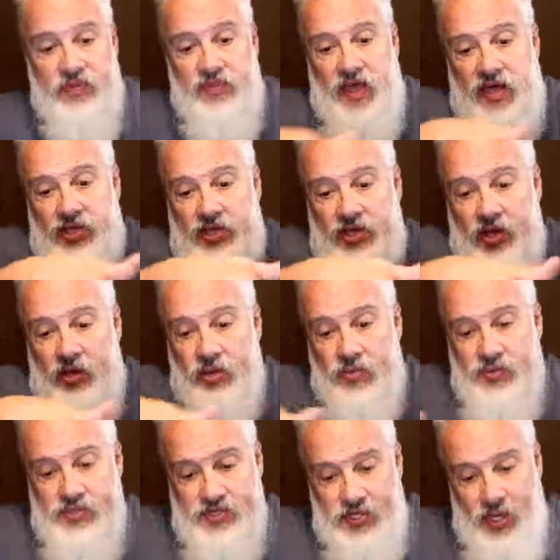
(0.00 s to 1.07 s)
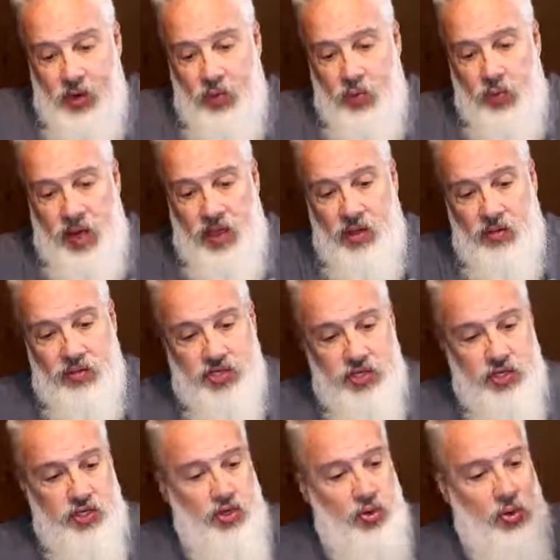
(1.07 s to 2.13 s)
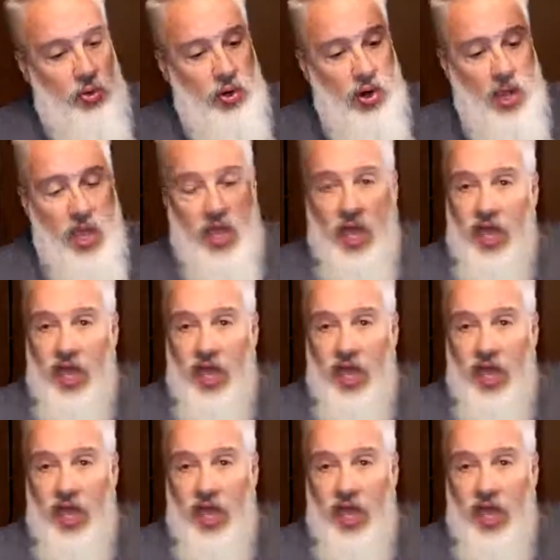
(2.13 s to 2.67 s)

that goes around your